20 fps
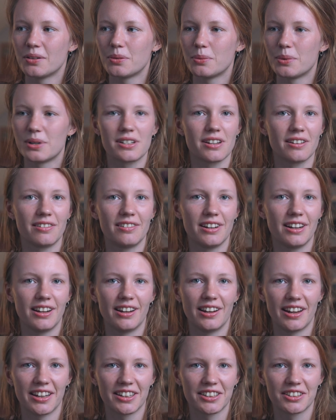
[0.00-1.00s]
Which I really
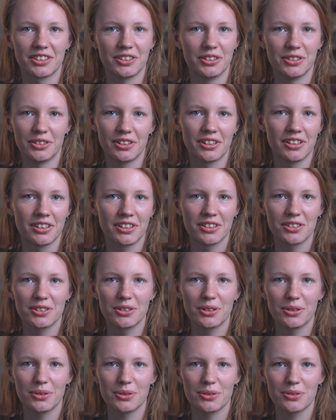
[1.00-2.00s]
like to
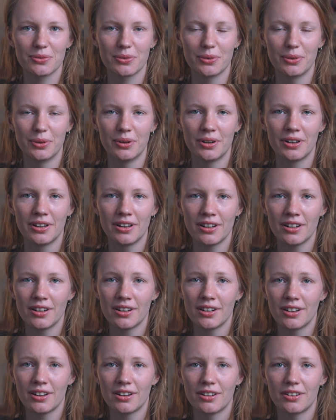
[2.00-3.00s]
use for
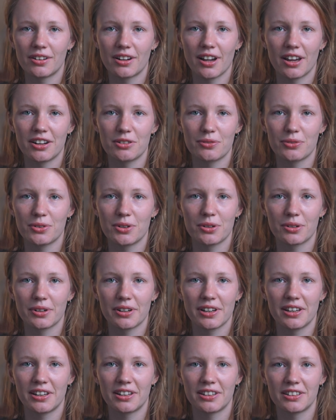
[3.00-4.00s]
kind of
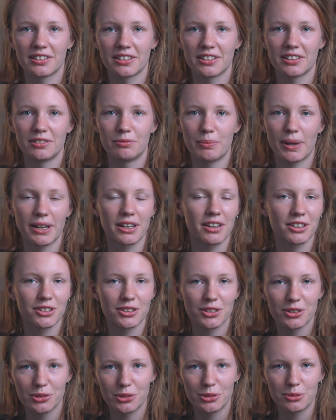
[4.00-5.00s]
cooking and making
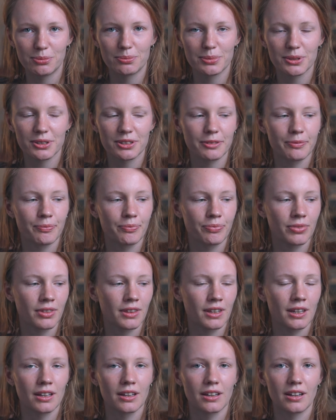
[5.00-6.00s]
soups.
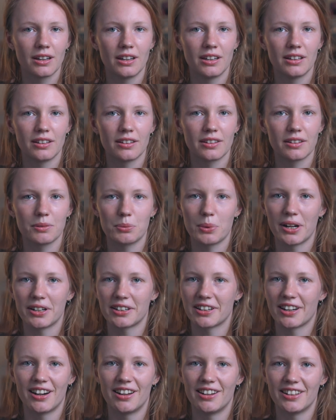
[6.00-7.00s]
And the
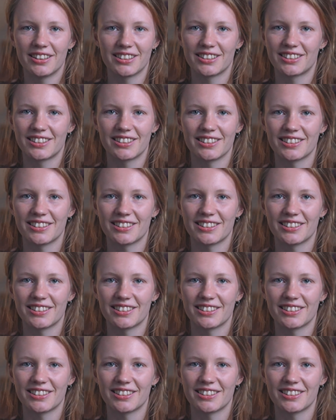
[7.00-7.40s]
white garlic is